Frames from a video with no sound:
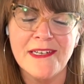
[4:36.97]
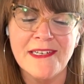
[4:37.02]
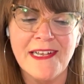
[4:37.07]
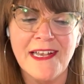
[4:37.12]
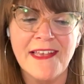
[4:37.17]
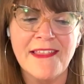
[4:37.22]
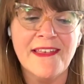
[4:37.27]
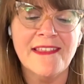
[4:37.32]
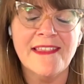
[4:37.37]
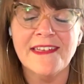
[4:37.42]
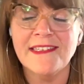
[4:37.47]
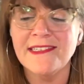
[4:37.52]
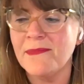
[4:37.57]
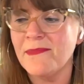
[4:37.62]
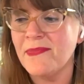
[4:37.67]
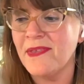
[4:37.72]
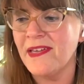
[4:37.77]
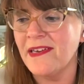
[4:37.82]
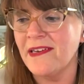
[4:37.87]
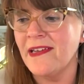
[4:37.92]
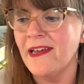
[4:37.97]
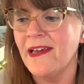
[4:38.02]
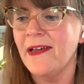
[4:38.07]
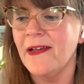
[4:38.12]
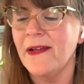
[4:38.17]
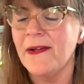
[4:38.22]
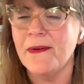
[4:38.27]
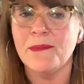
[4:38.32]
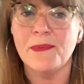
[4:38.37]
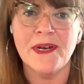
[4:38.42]
And I think that's something
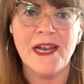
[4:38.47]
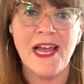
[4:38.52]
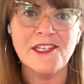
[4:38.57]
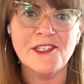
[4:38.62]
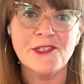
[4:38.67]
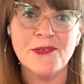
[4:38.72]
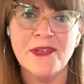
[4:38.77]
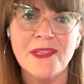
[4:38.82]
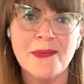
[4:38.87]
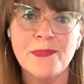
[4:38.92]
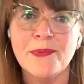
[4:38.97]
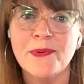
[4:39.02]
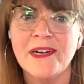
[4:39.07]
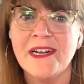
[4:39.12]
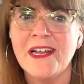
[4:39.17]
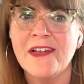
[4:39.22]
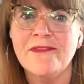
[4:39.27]
when I joined the board,